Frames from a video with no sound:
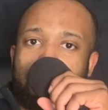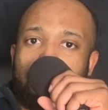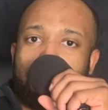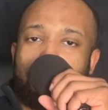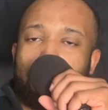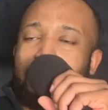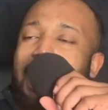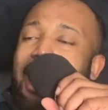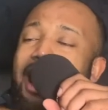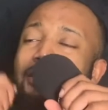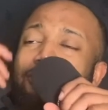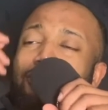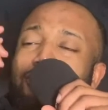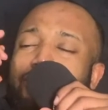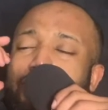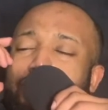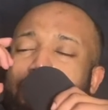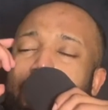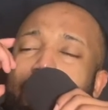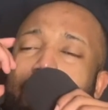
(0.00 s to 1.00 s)
But I was
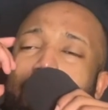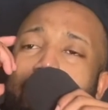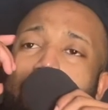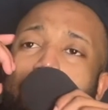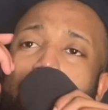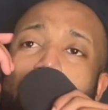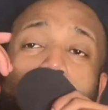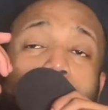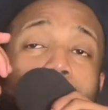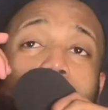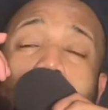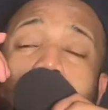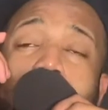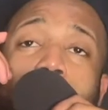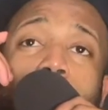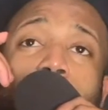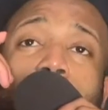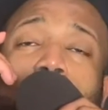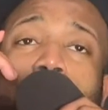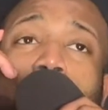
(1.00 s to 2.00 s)
so
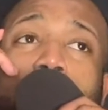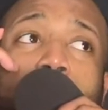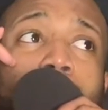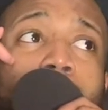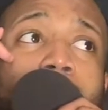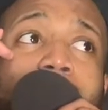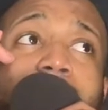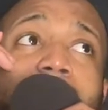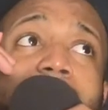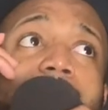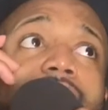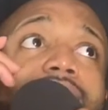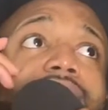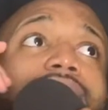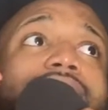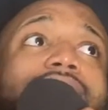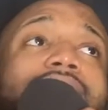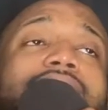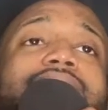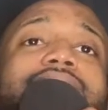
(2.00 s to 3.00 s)

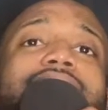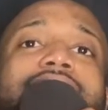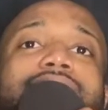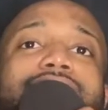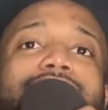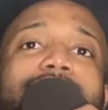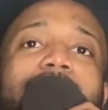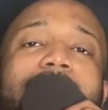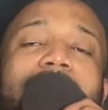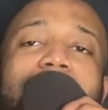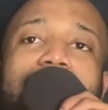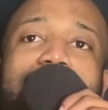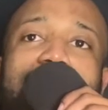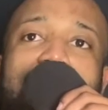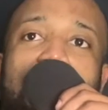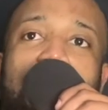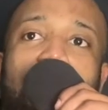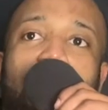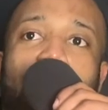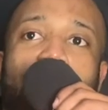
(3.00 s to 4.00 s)
addicted to the
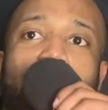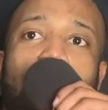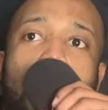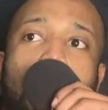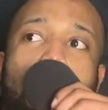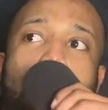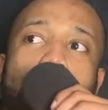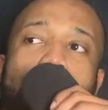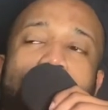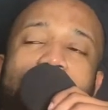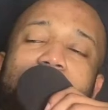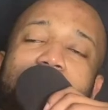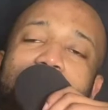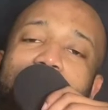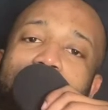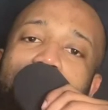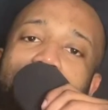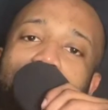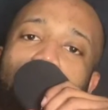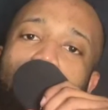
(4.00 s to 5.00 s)
idea of
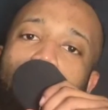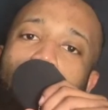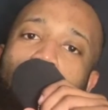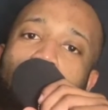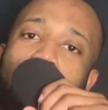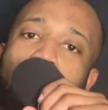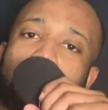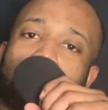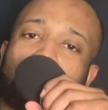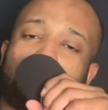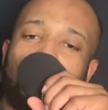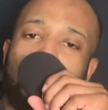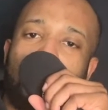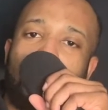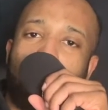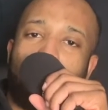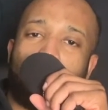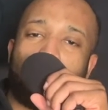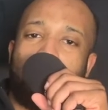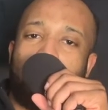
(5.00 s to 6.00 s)
being the one to
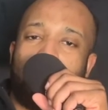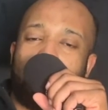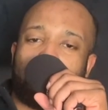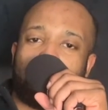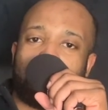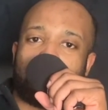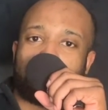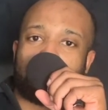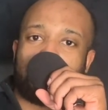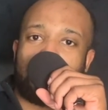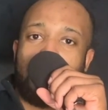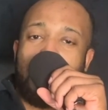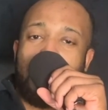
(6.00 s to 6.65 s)
help others,